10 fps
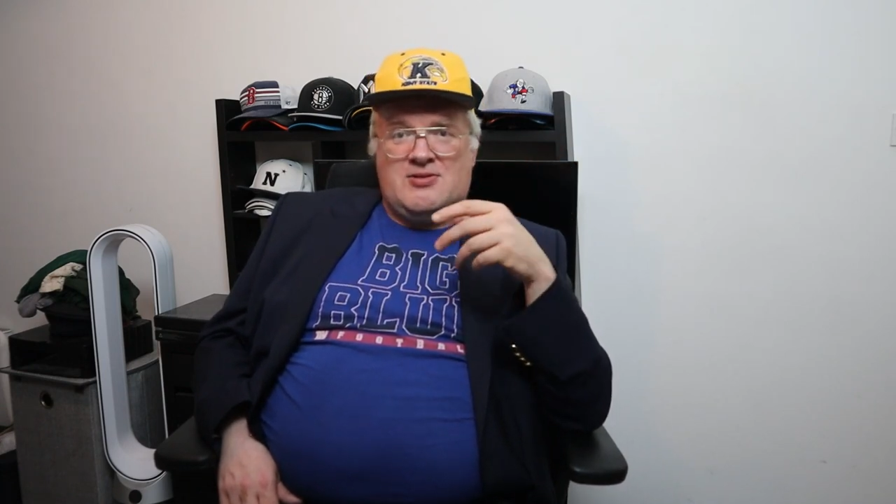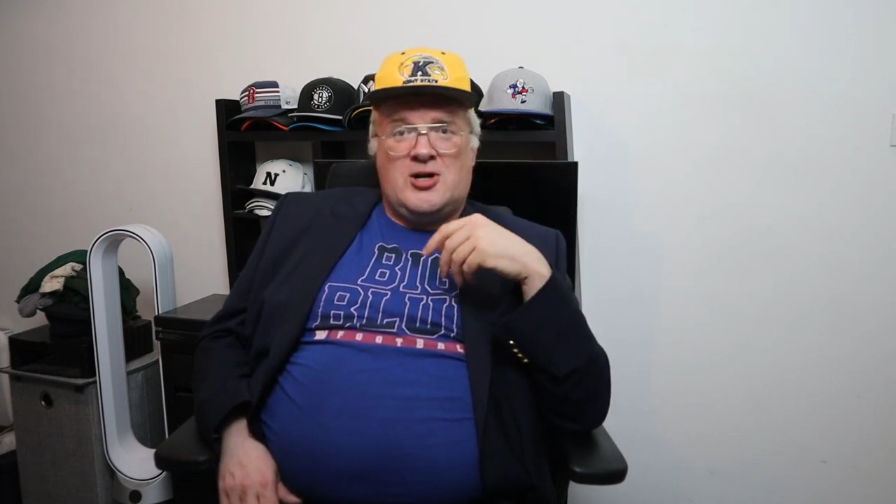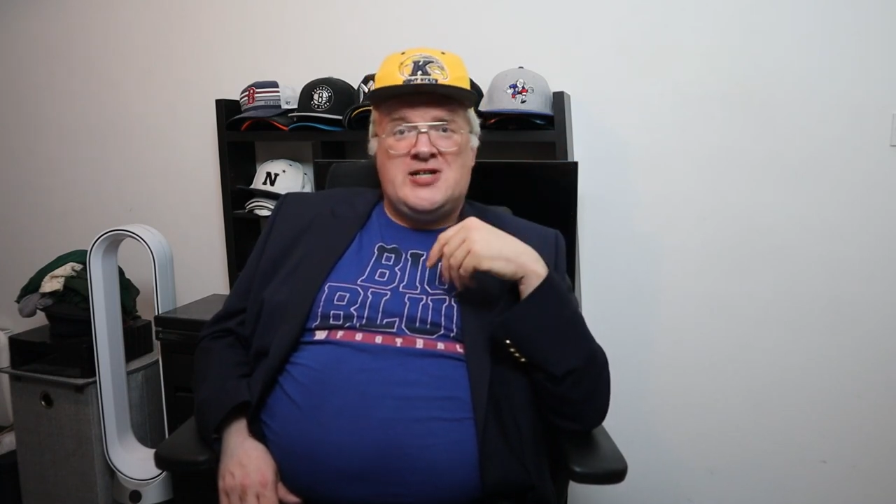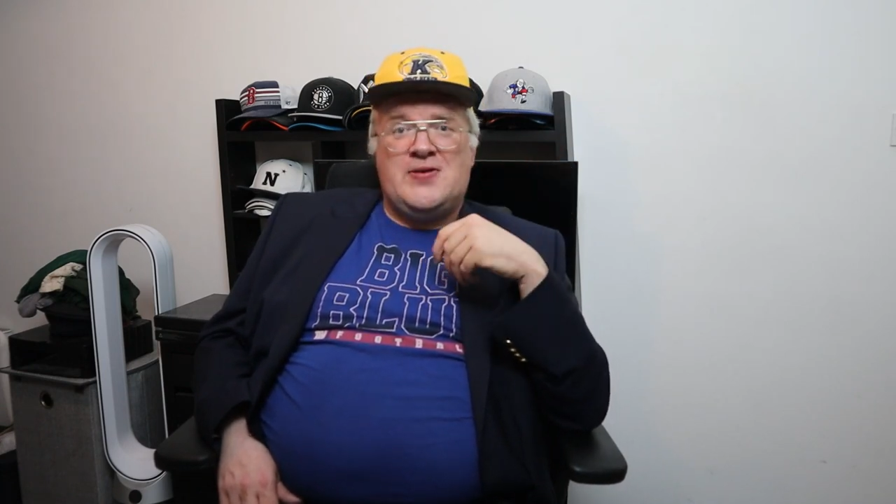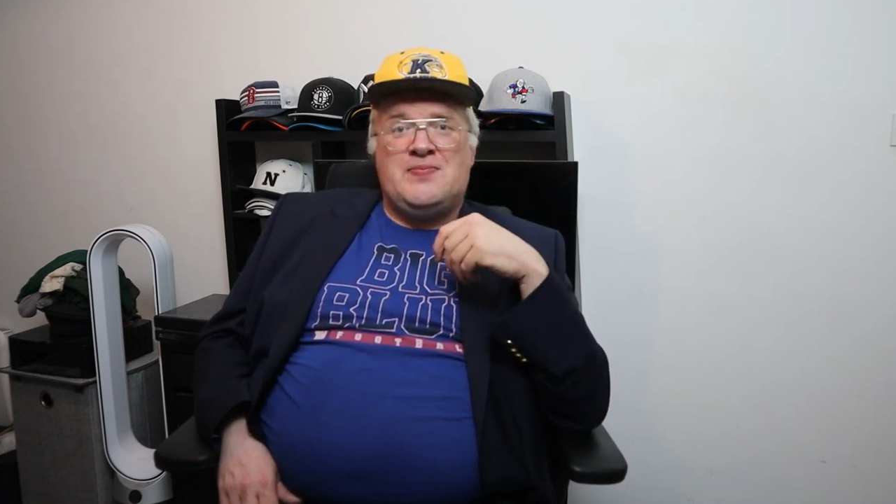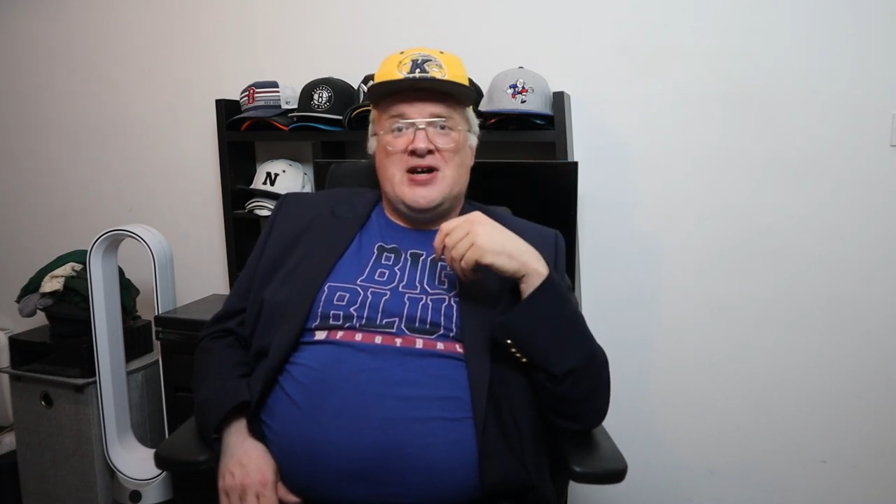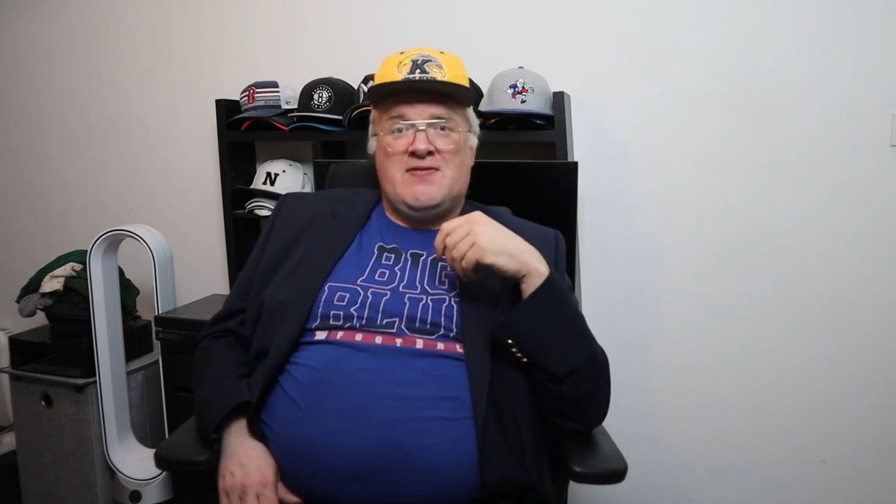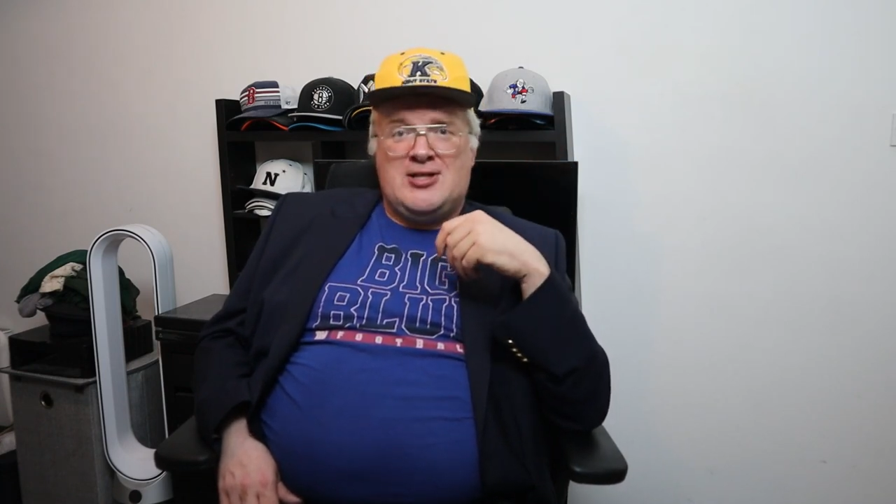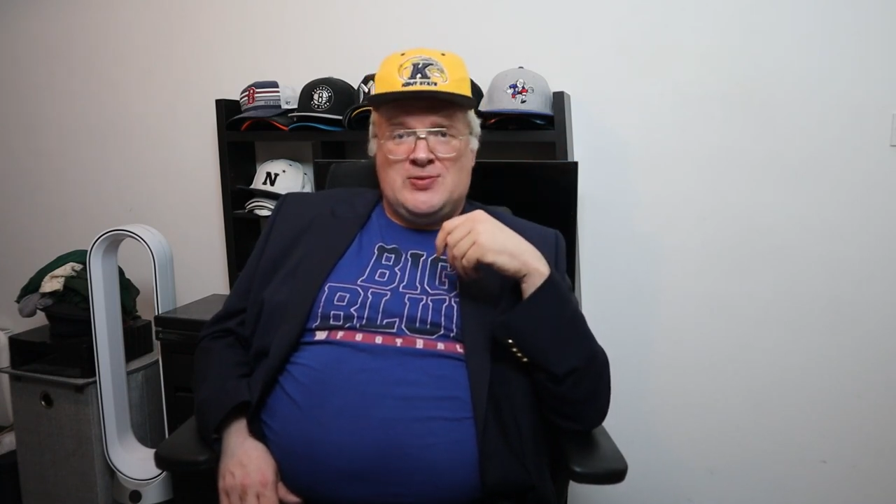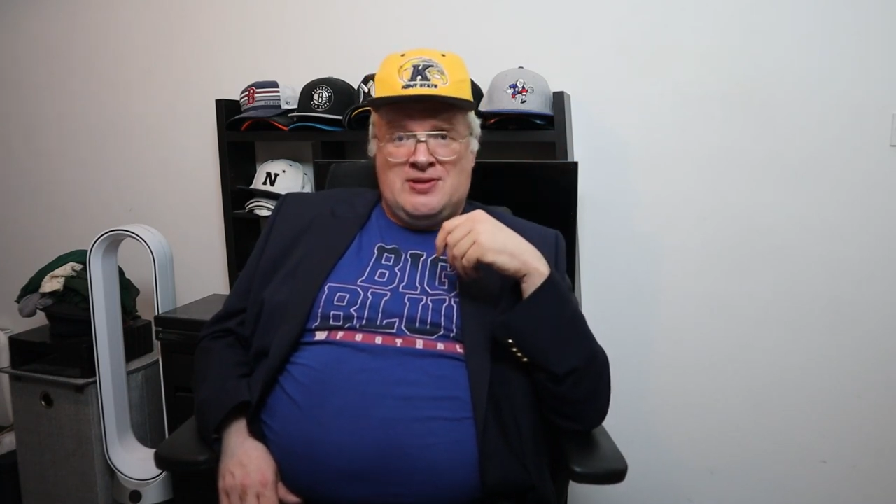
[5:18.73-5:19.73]
quite a few
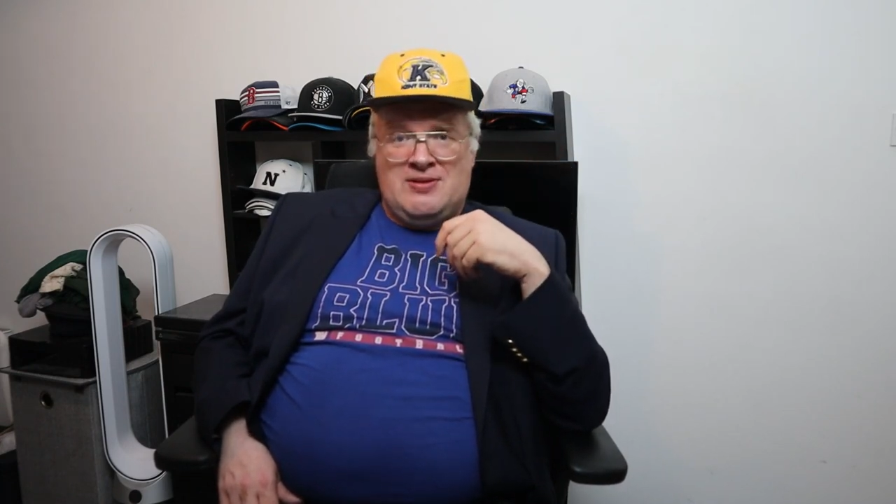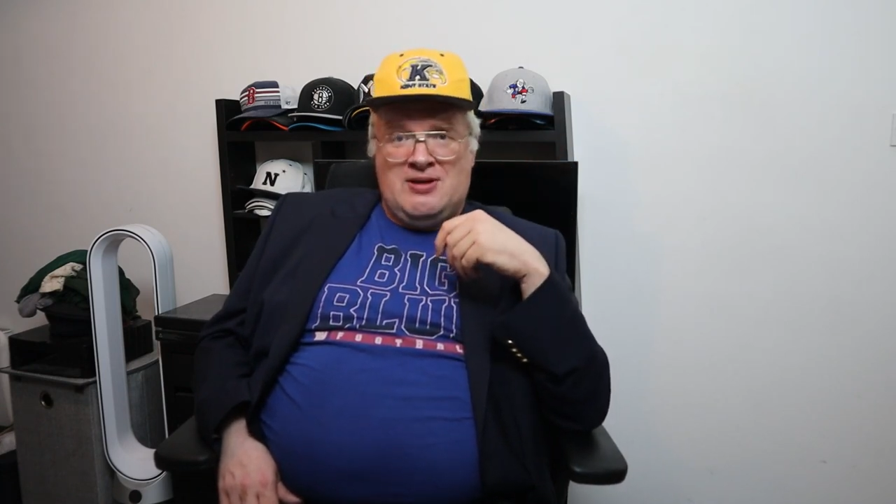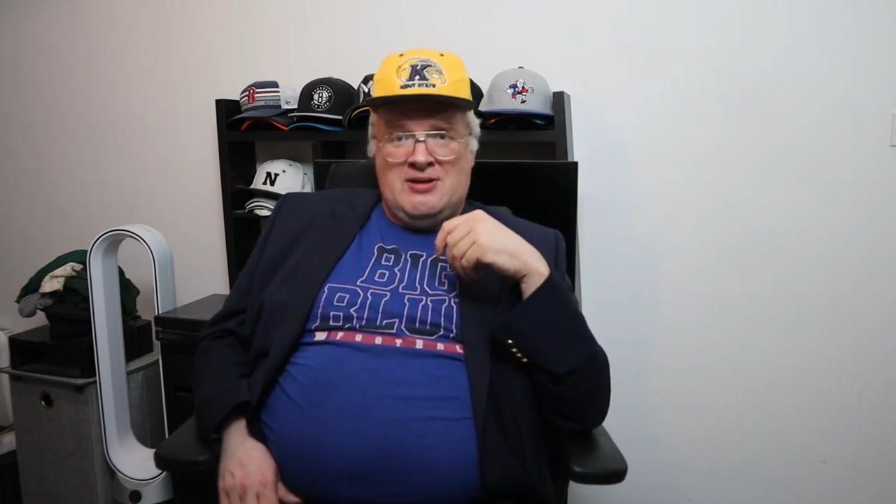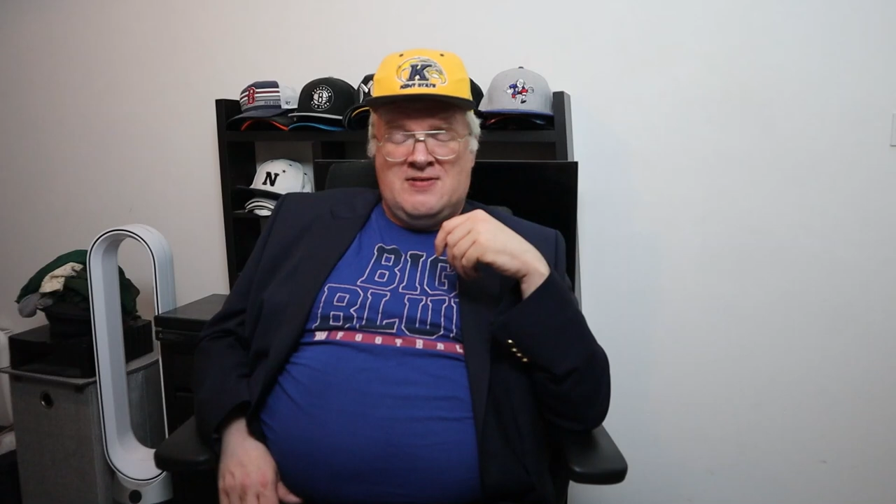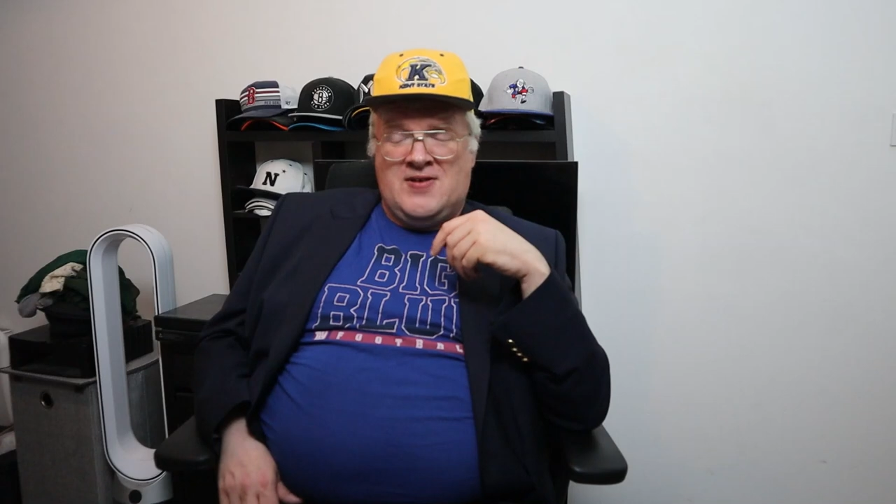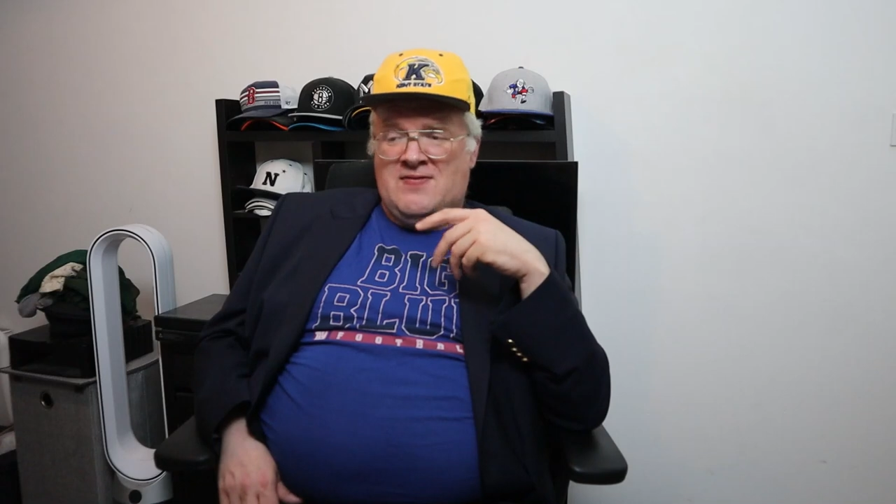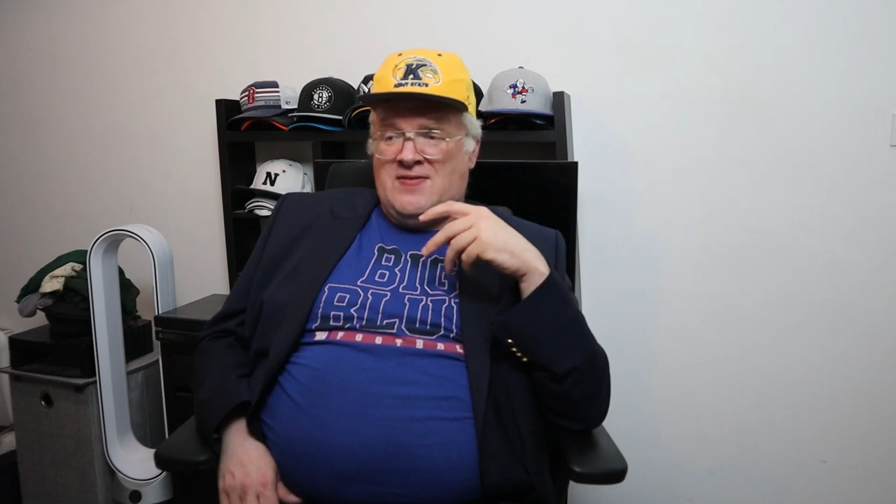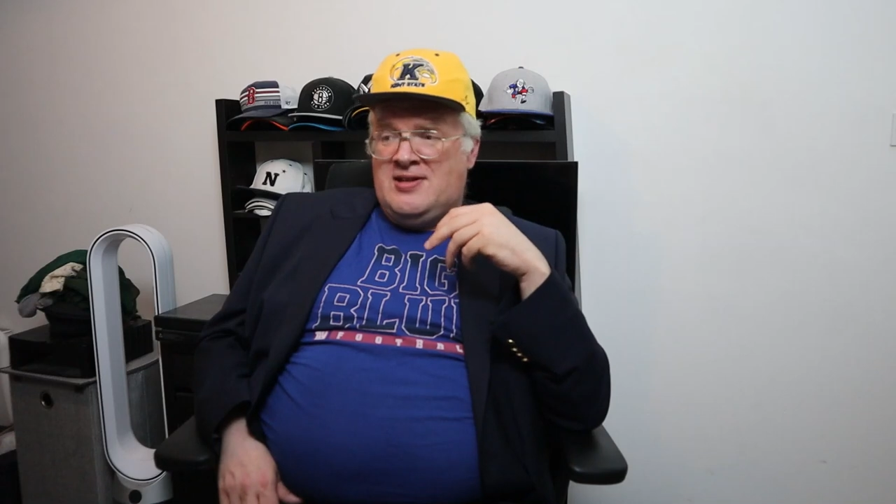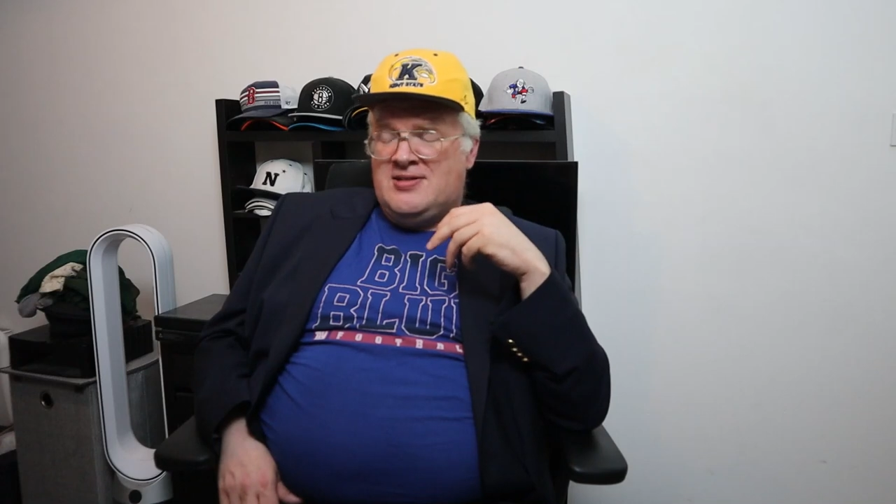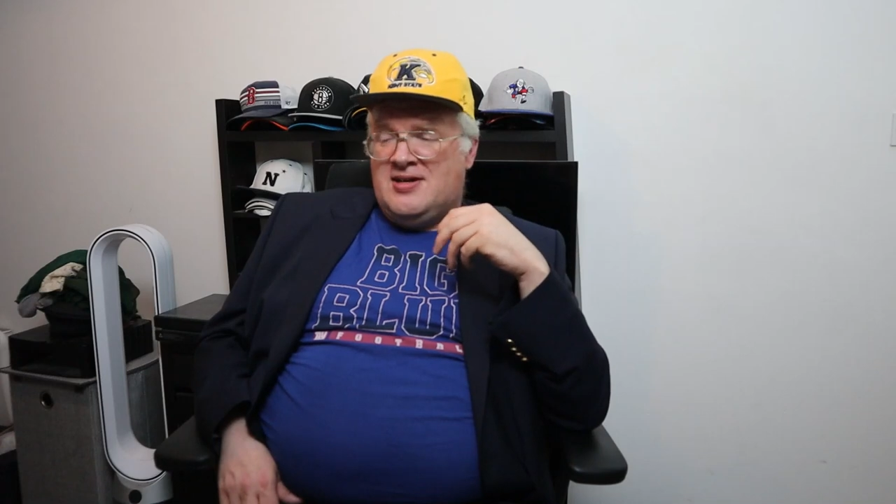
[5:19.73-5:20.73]
beverages with the, uh, the fine
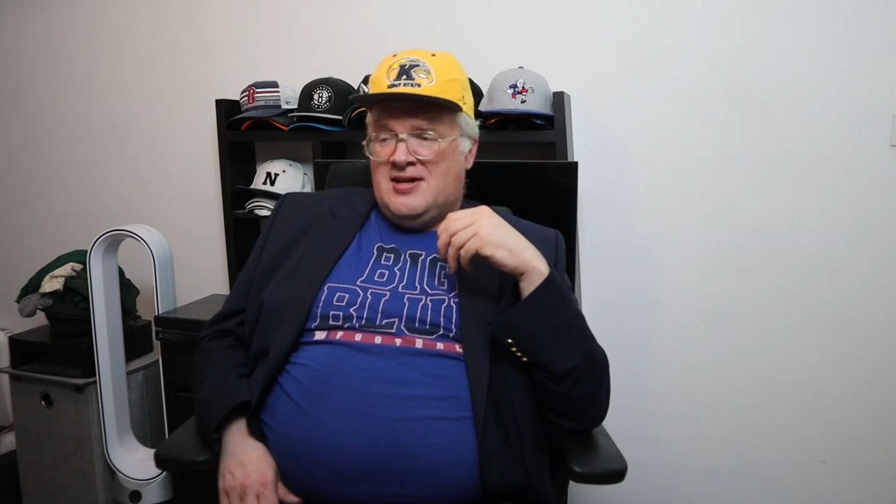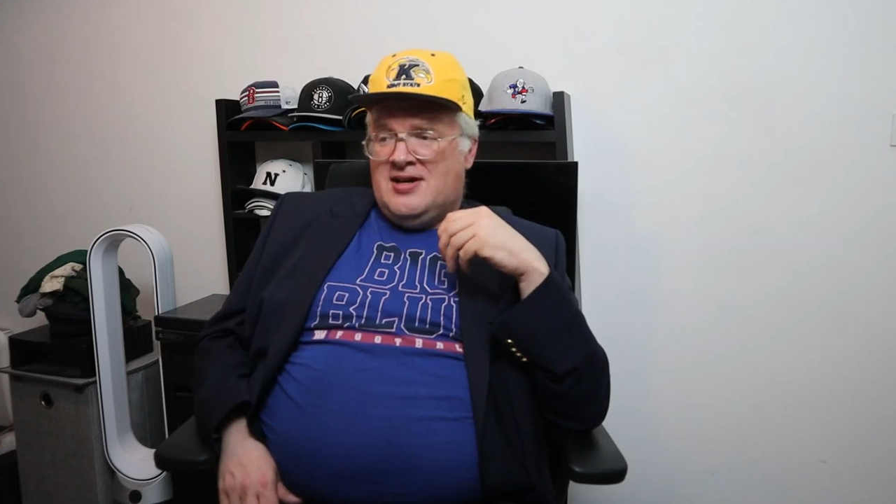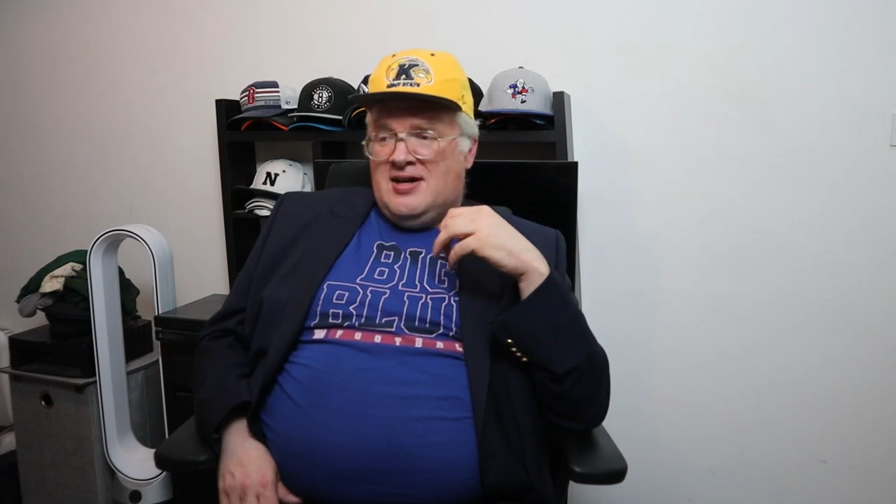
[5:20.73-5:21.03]
Finns,